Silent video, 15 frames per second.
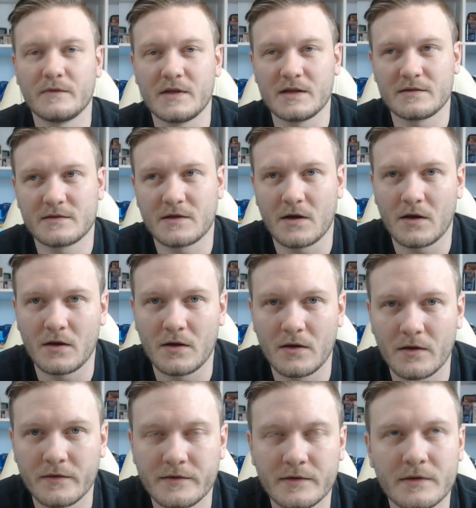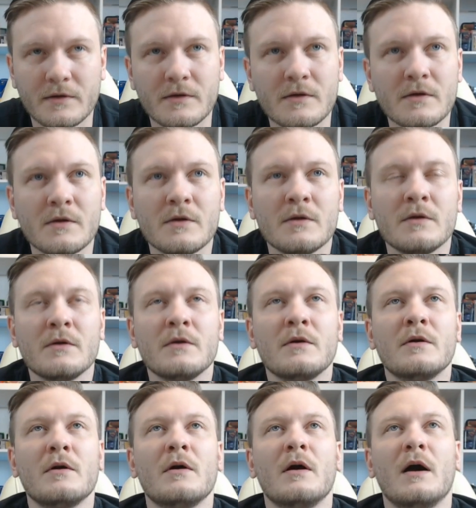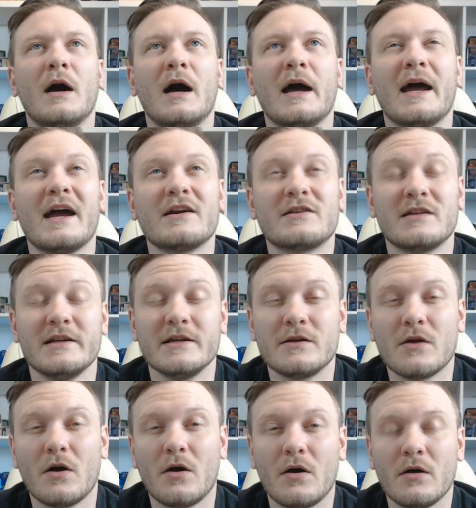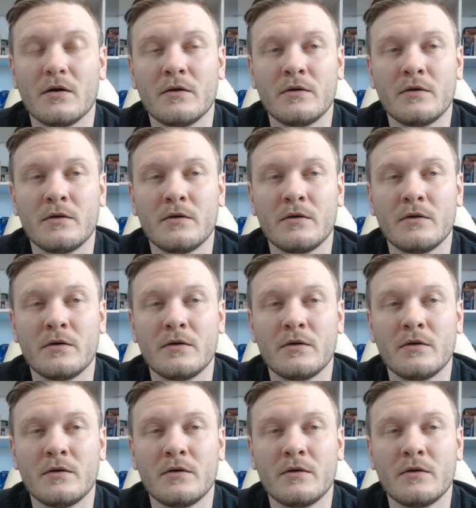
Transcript: This card I actually got